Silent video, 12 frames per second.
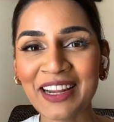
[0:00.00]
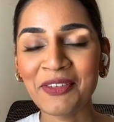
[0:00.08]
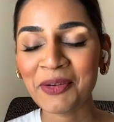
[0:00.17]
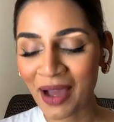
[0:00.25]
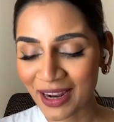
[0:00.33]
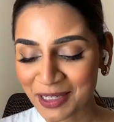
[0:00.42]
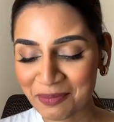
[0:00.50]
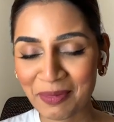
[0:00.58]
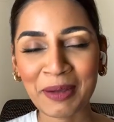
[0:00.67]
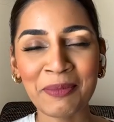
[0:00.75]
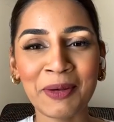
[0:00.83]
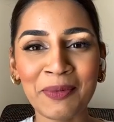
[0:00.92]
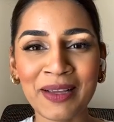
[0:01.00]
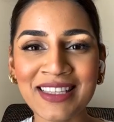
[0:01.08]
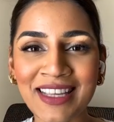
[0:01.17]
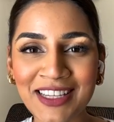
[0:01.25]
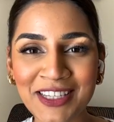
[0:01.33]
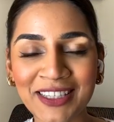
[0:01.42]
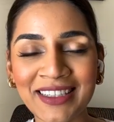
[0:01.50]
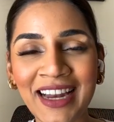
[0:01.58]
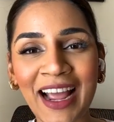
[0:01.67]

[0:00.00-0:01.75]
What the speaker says: If you had to pick between Sachin